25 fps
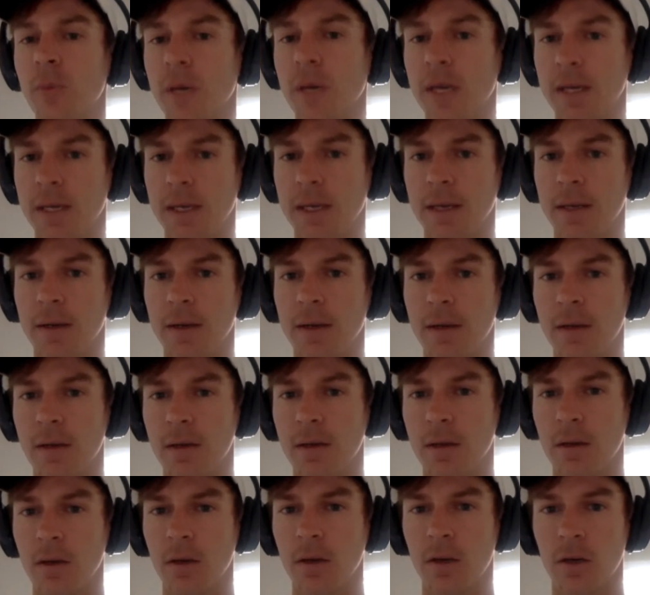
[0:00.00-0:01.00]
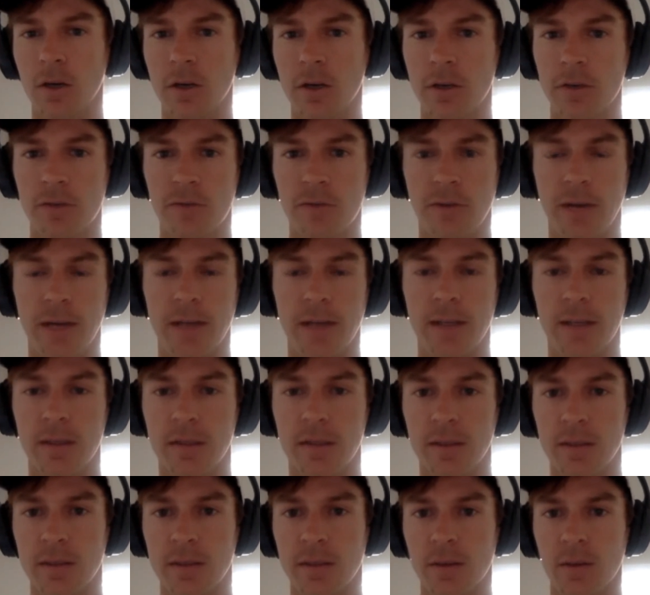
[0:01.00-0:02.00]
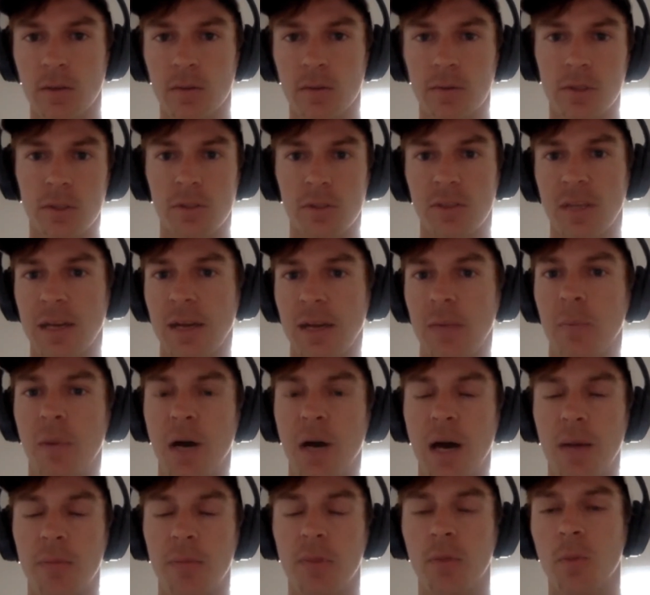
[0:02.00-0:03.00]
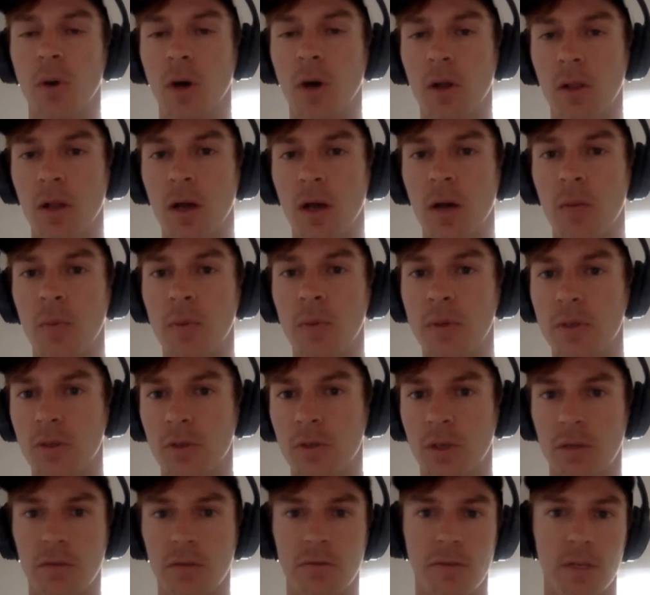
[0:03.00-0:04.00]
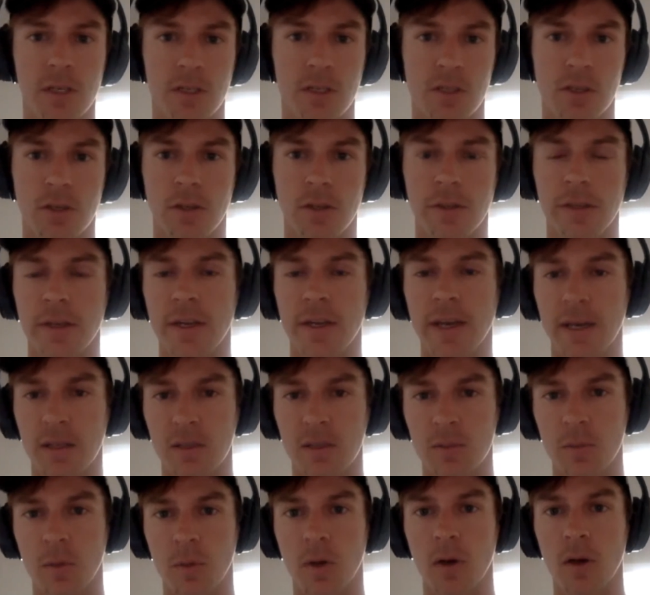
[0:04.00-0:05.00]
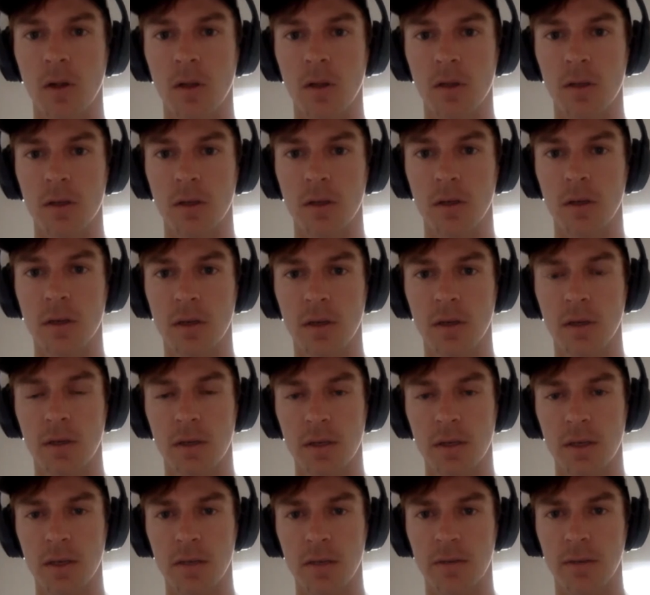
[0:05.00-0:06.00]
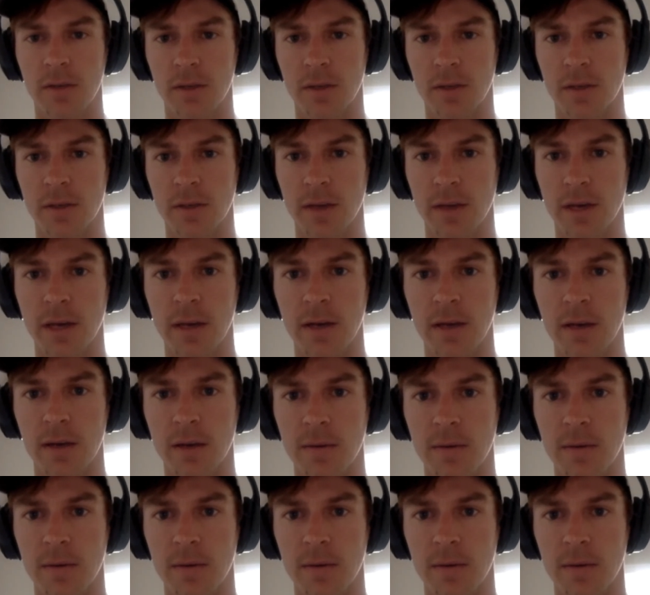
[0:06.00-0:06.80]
make it, or are you finding that they'll just kind of pop the ball up and you can finish it on the next ball or anything like that?